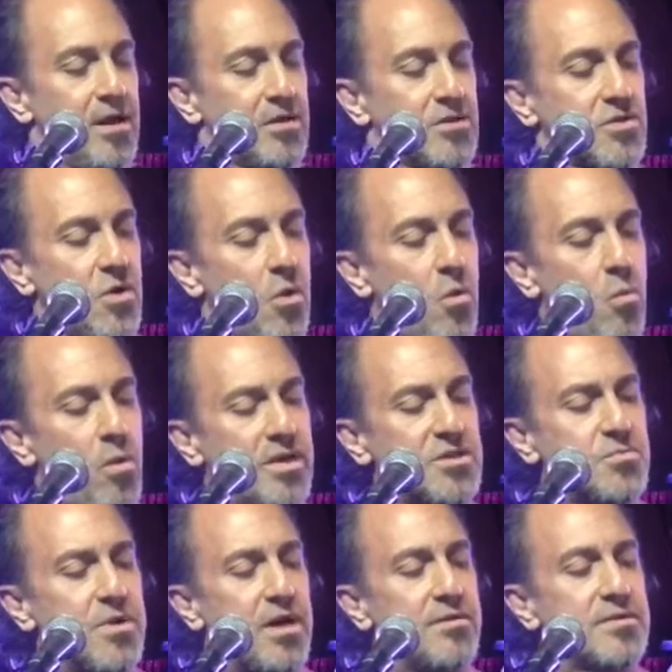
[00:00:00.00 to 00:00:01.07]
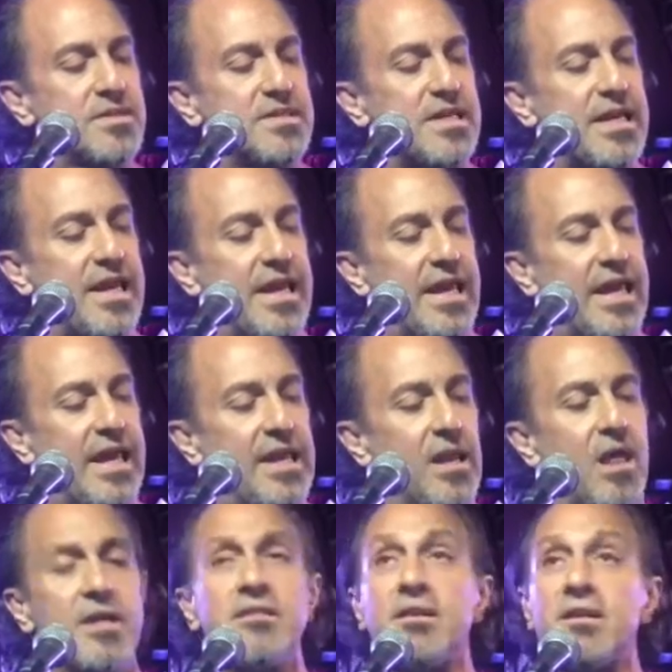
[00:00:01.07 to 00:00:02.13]
So once when I was in
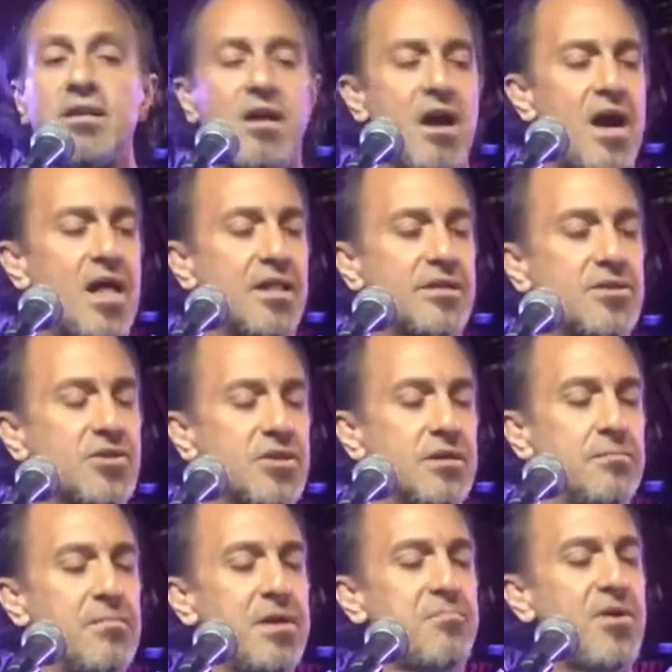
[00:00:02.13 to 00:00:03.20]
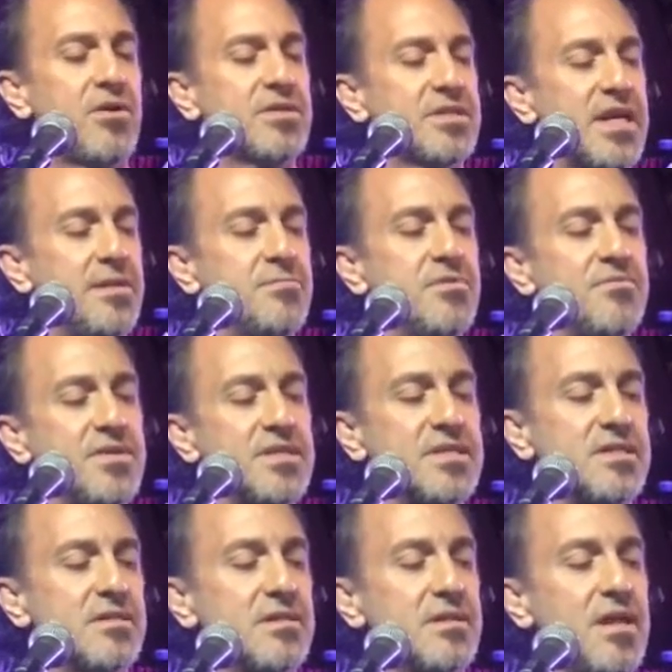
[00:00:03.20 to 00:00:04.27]
London in college, my parents came to
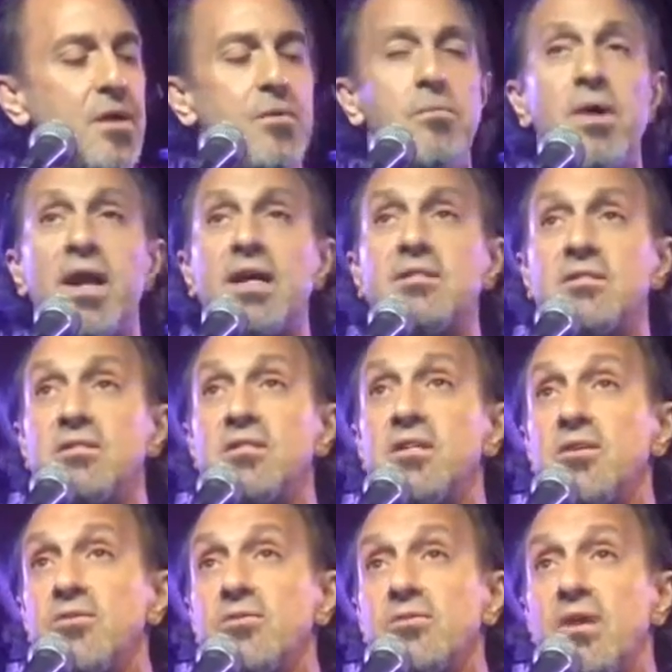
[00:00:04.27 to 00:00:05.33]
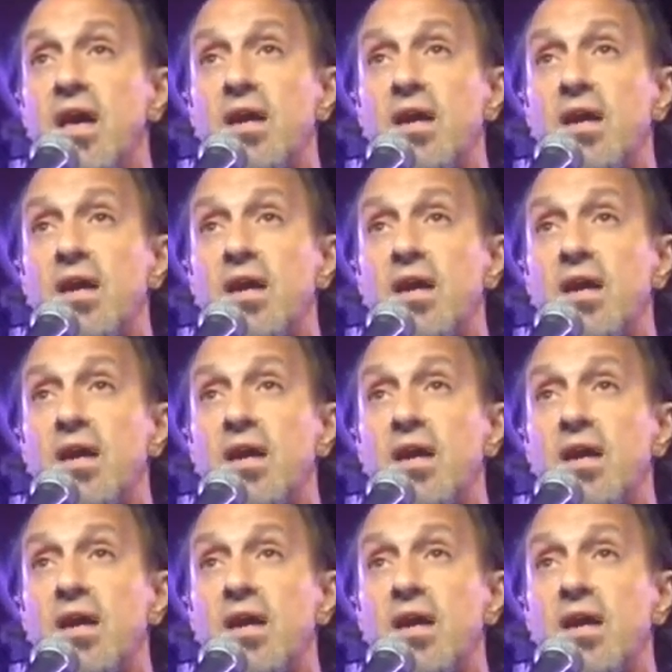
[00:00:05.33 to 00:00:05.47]
visit, and we went out to dinner